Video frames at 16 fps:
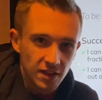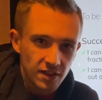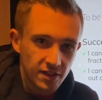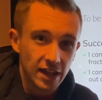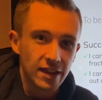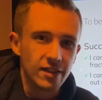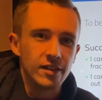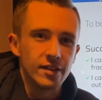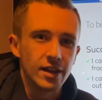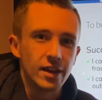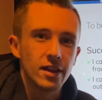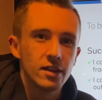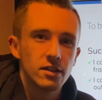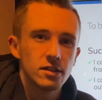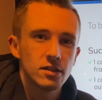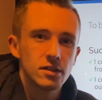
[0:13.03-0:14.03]
yesterday.
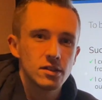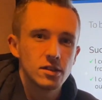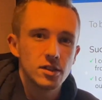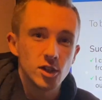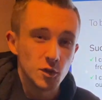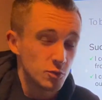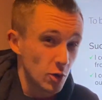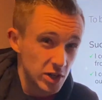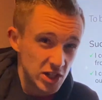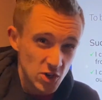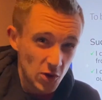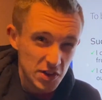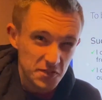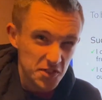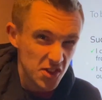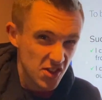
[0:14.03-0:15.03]
You've probably not
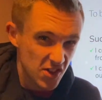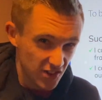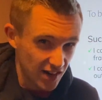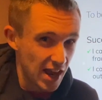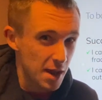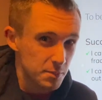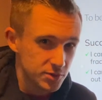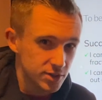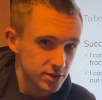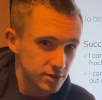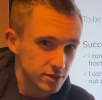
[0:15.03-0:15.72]
even slept.